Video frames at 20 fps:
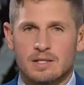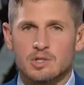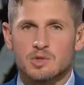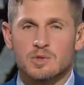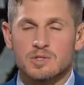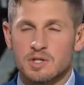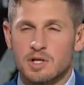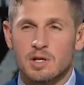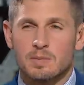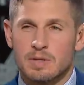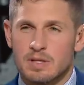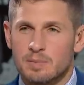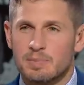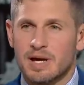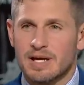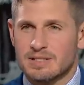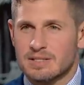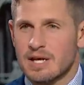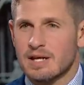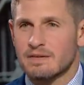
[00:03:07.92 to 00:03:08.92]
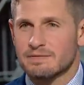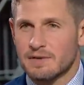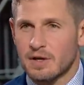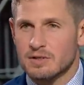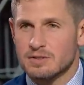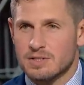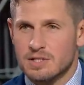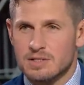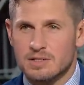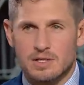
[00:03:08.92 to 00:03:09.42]
this was going to be the best NFL
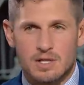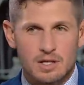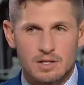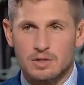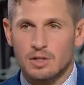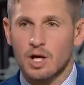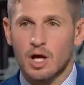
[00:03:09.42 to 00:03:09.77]
season in